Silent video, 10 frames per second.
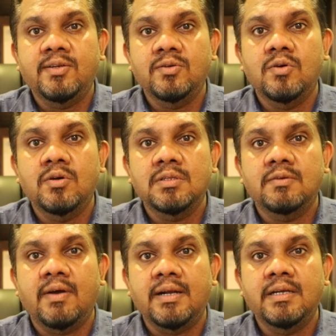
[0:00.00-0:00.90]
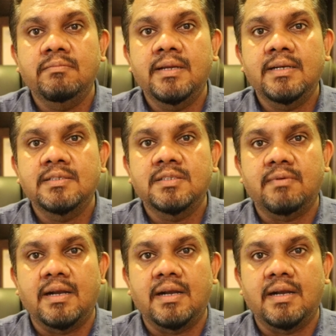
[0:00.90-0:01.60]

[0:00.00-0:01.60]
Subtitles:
to go to the fundamentals of